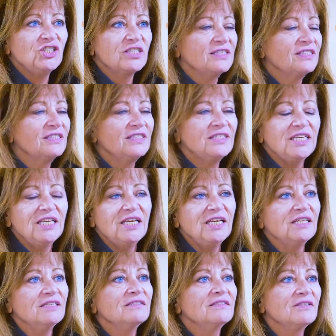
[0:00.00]
Just
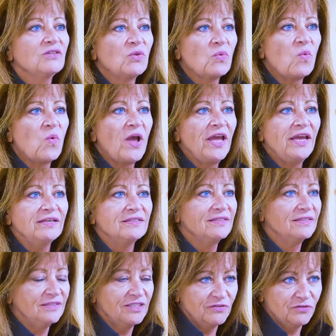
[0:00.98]
seeing the ways
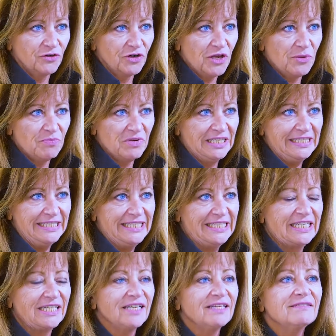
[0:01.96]
that different companies
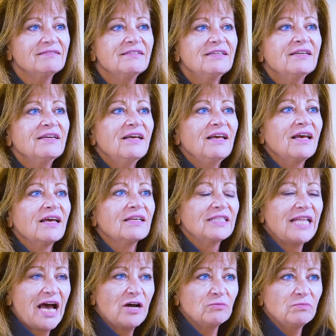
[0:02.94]
did it
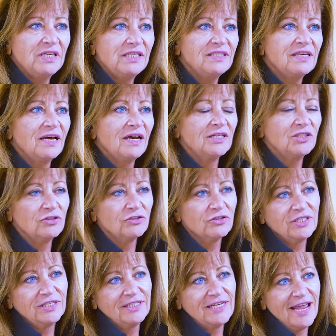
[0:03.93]
allowed me to
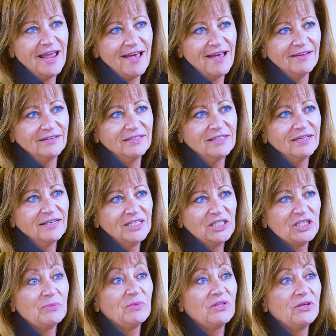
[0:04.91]
understand
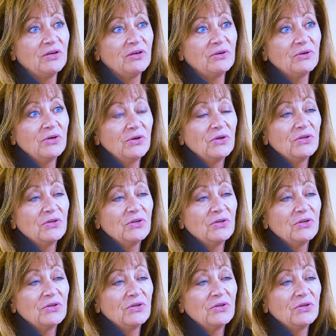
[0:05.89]
some of the,